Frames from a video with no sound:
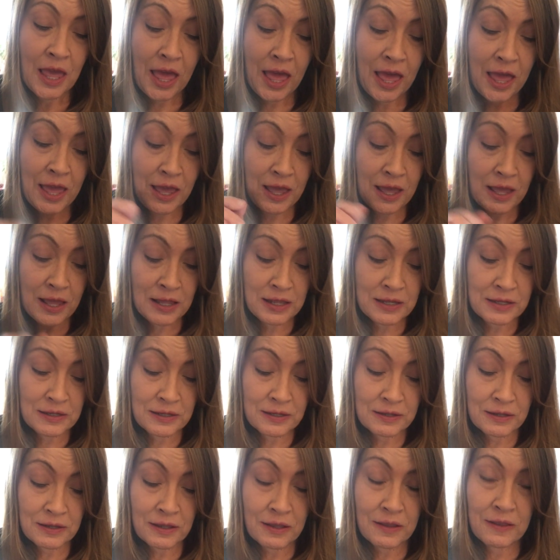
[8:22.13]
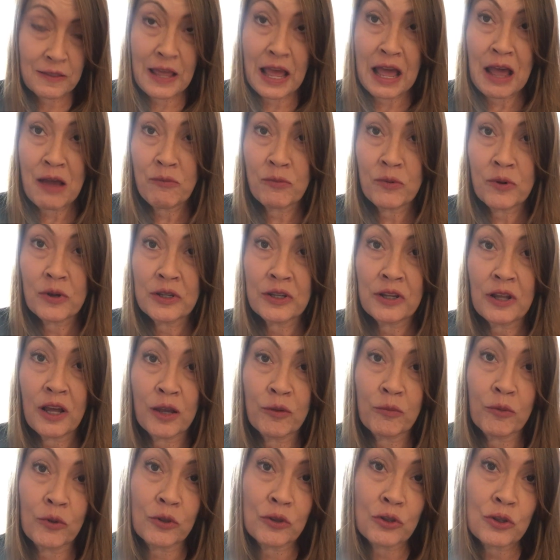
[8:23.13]
And that one
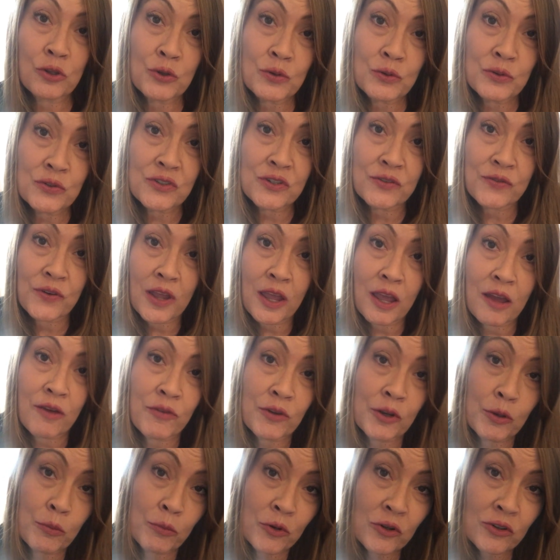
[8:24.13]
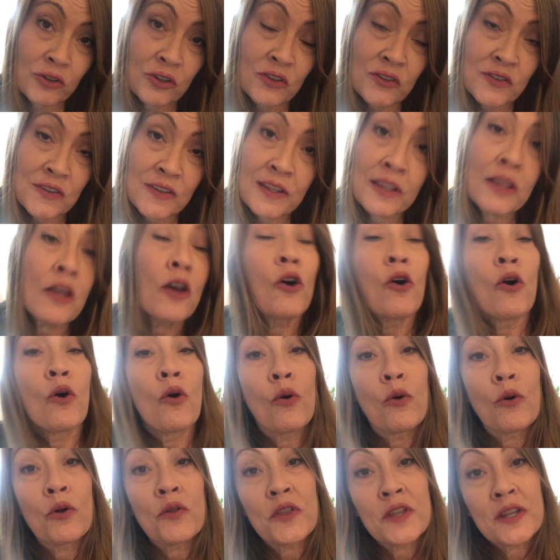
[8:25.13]
I will use if I have an emergency,
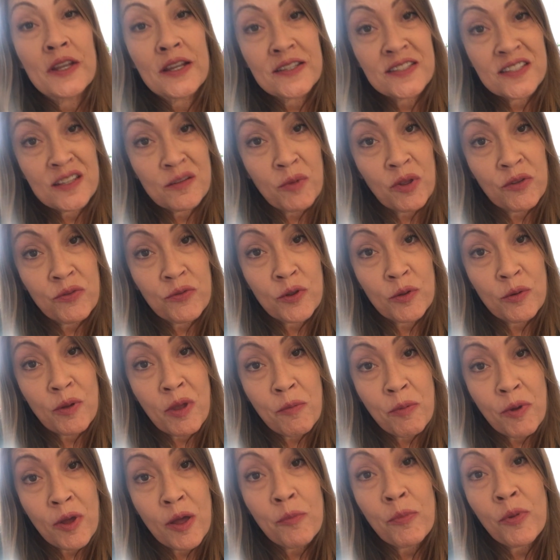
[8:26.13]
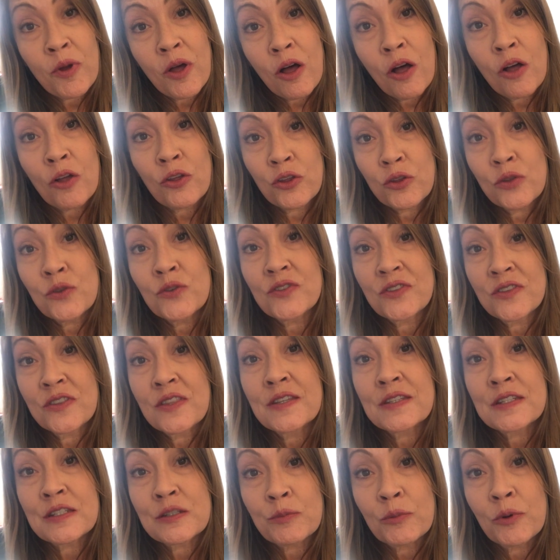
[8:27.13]
or the next time I fill my pump, I'll use
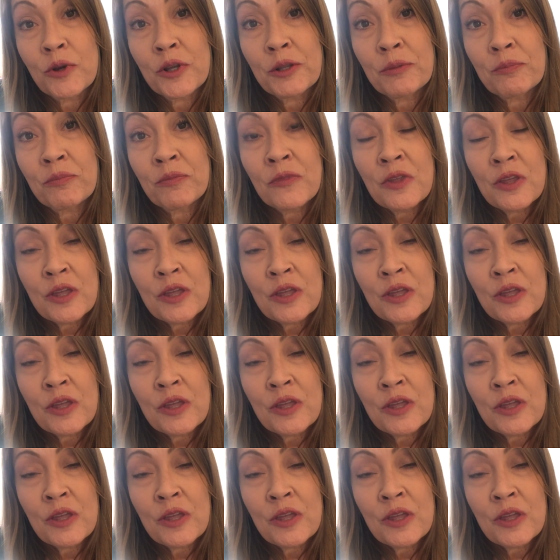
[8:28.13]
this one